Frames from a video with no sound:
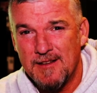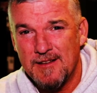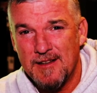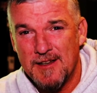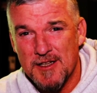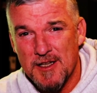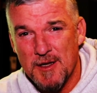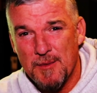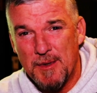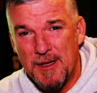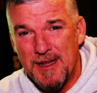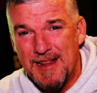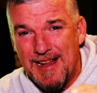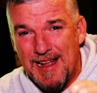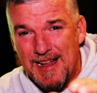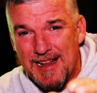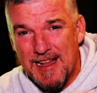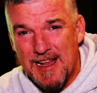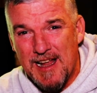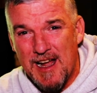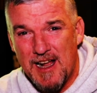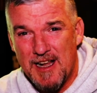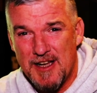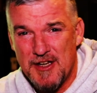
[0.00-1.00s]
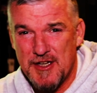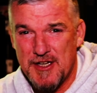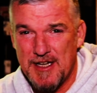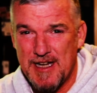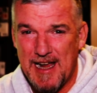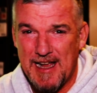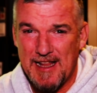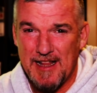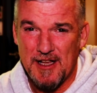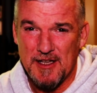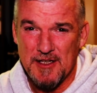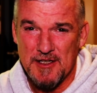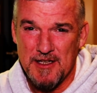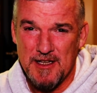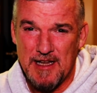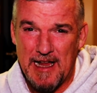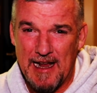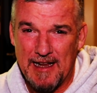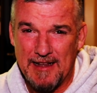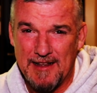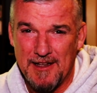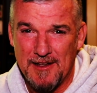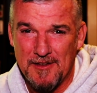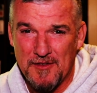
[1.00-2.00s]
There's gonna be a lot of kind of shout-outs
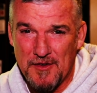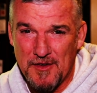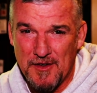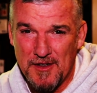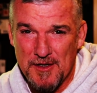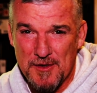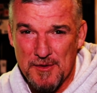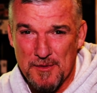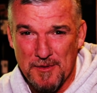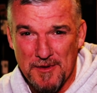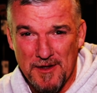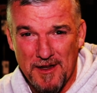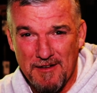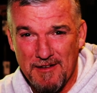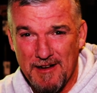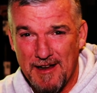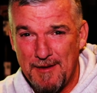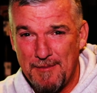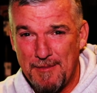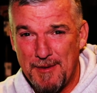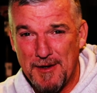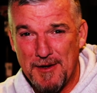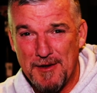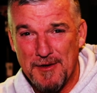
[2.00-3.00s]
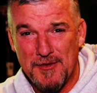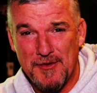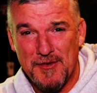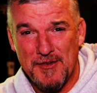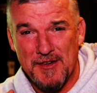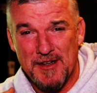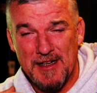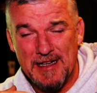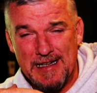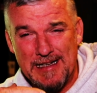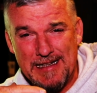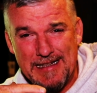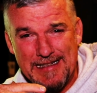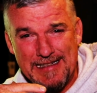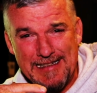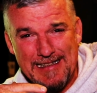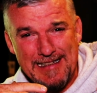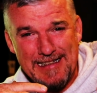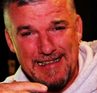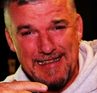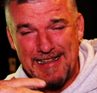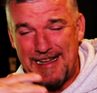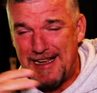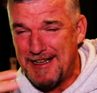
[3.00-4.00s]
tacked into this one, alright? Because
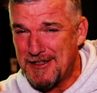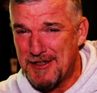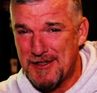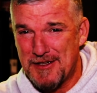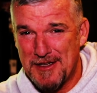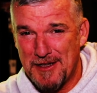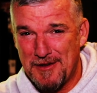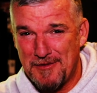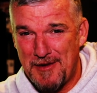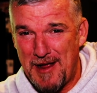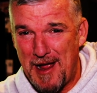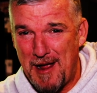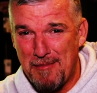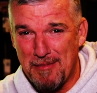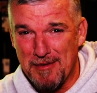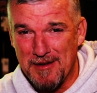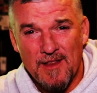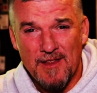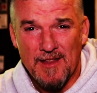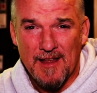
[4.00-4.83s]
lots of stuff happened.